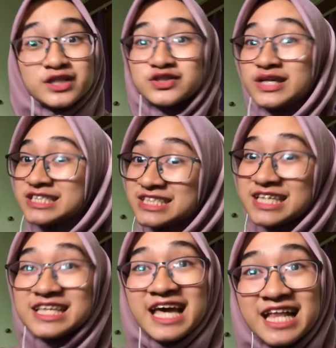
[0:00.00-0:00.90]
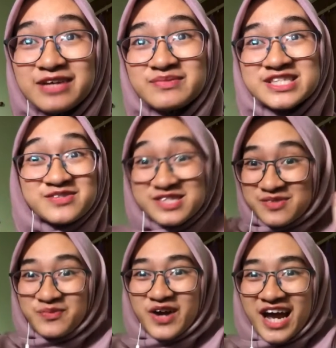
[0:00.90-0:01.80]
to insert the elements of
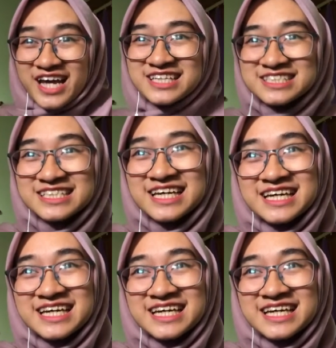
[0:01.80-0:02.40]
surprise.